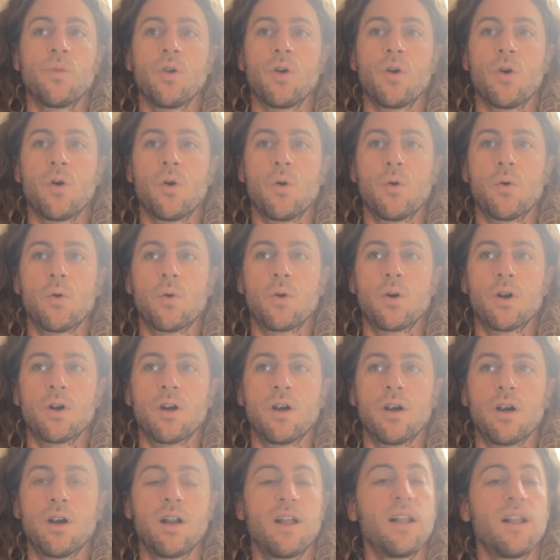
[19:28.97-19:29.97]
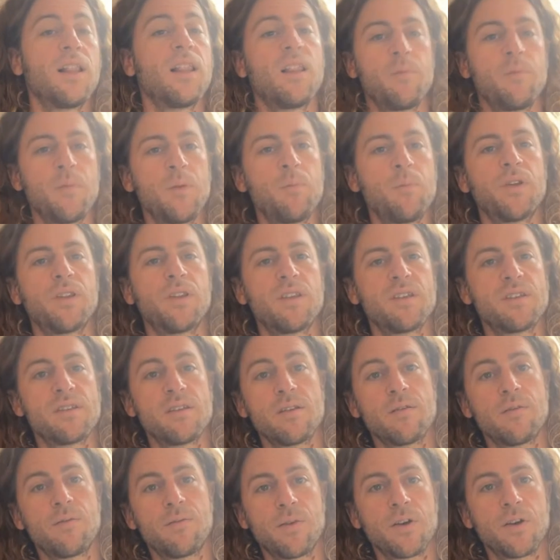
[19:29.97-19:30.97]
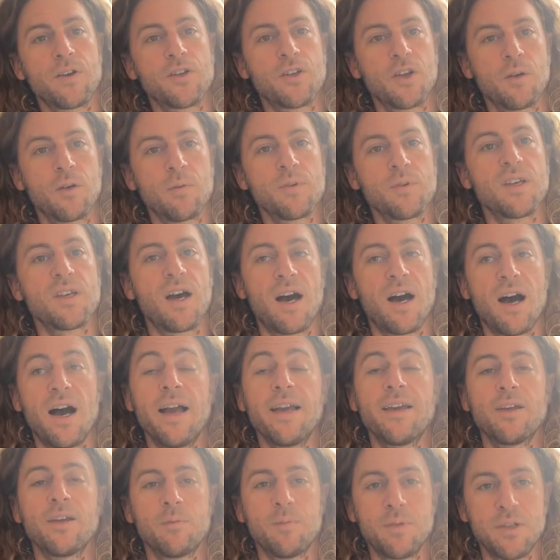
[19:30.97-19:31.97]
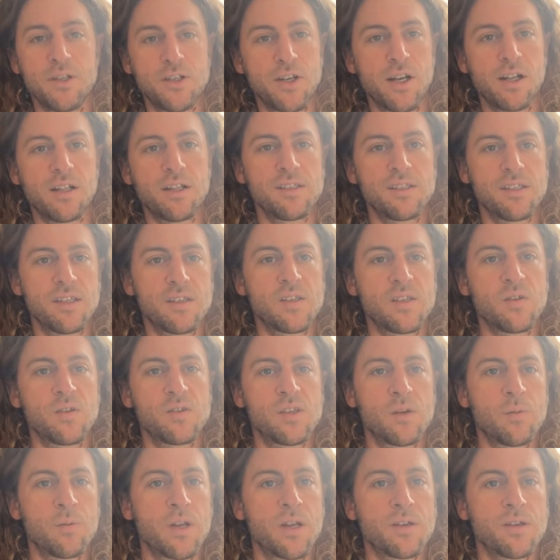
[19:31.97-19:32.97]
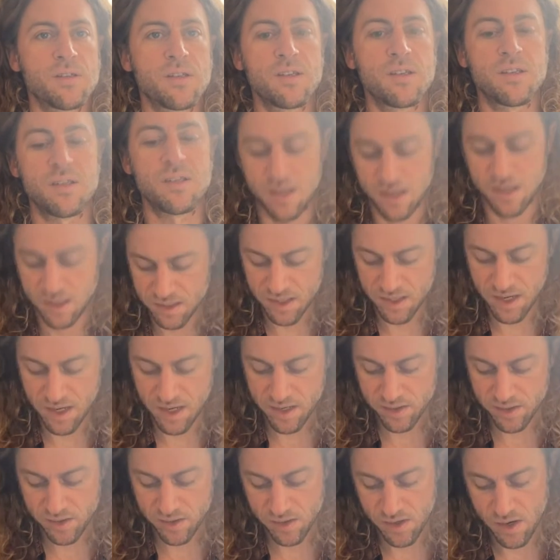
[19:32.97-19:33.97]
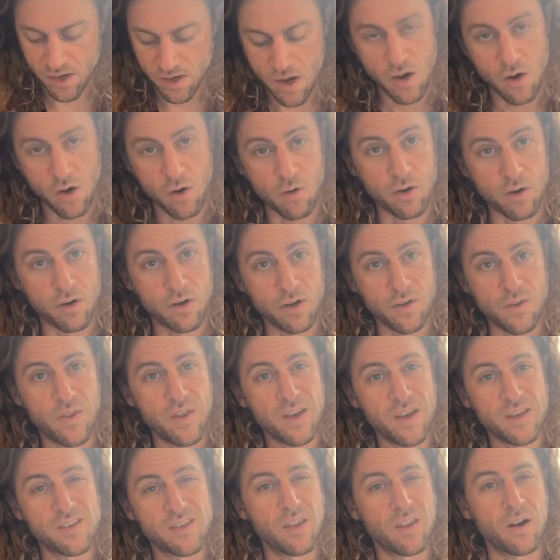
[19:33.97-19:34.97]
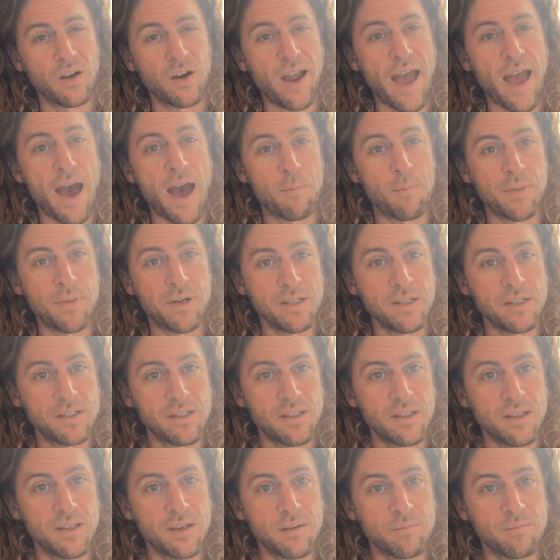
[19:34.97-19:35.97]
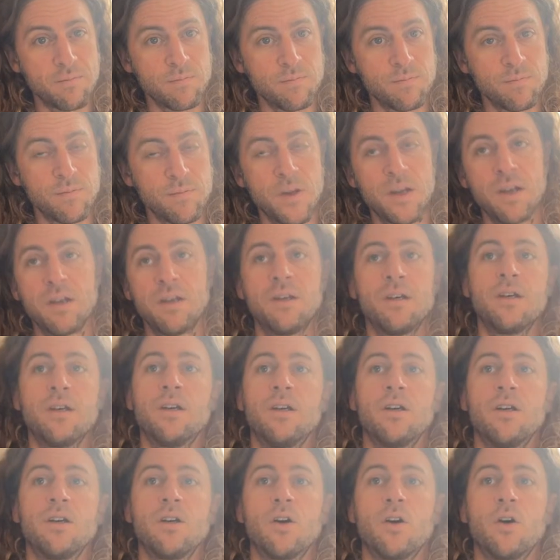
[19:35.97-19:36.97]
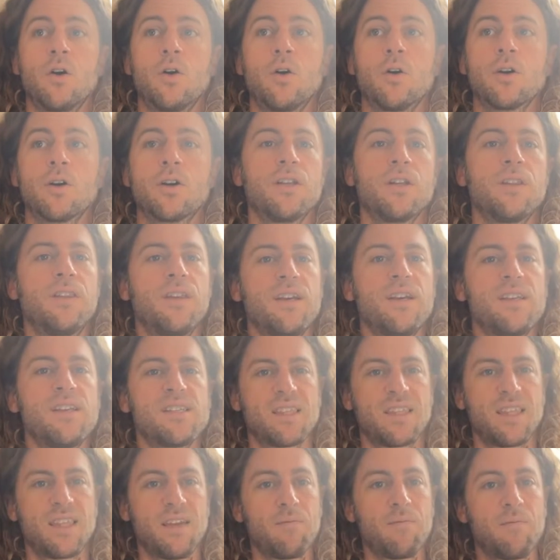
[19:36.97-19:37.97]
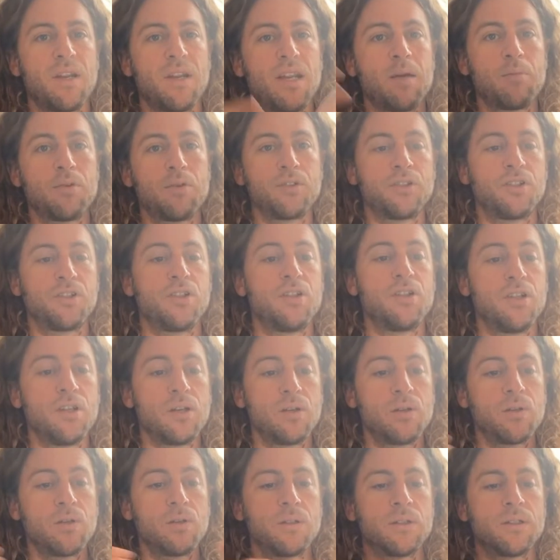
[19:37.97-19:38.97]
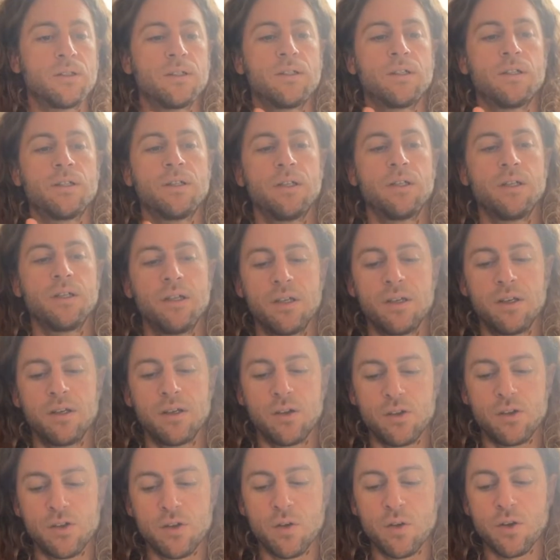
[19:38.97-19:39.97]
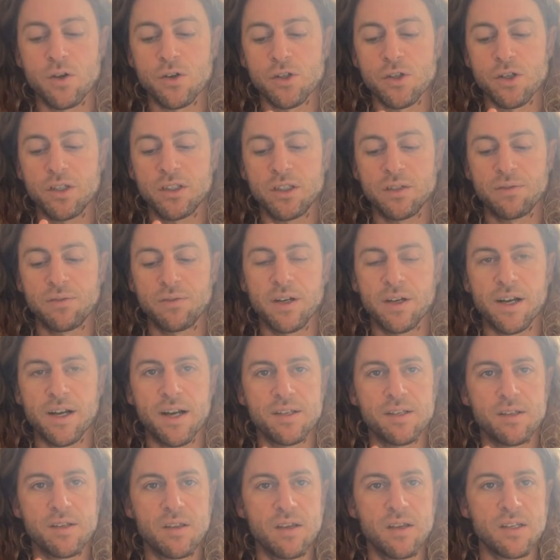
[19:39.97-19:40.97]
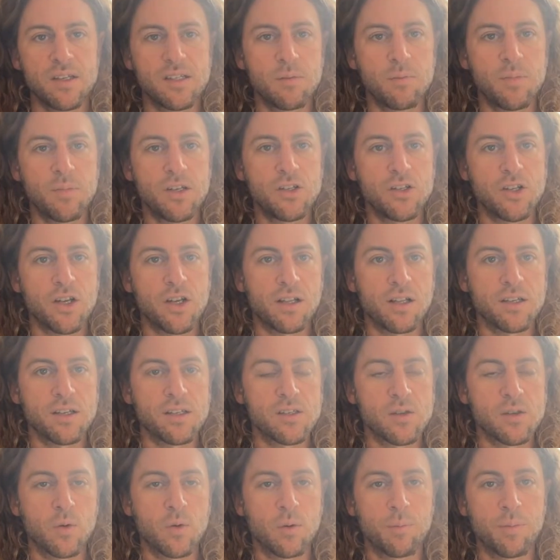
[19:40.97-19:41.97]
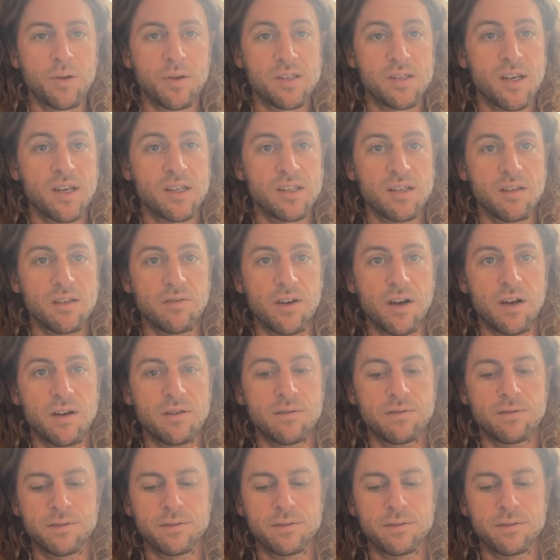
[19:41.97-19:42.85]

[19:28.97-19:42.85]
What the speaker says: Or, let me put this in first terms. I could be jealous of someone else's success or good things that are happening to them or good things that they've been able to do. So there's all different kinds of things to be jealous or possessive of.